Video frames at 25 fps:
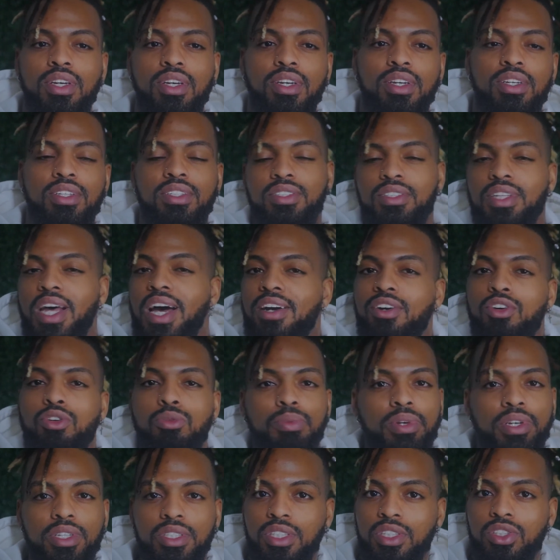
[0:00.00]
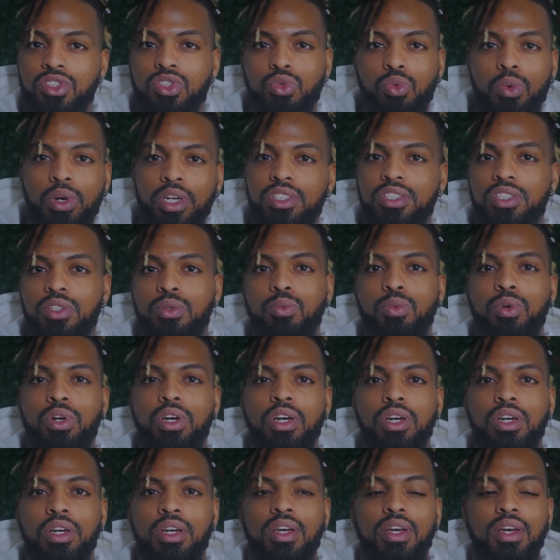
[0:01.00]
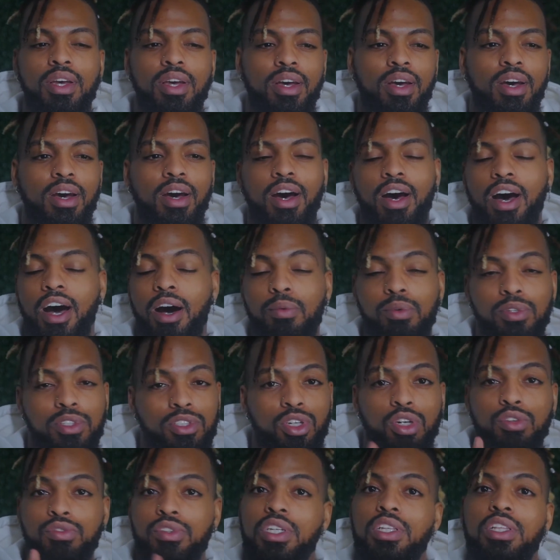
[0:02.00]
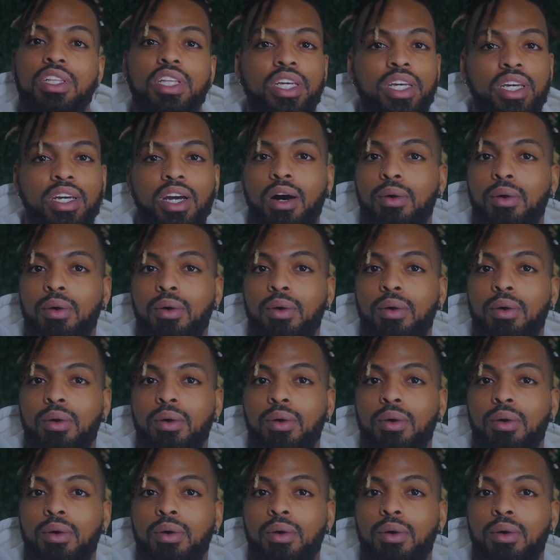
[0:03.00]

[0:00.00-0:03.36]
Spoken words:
It's not going to be a situation where I was off the lick.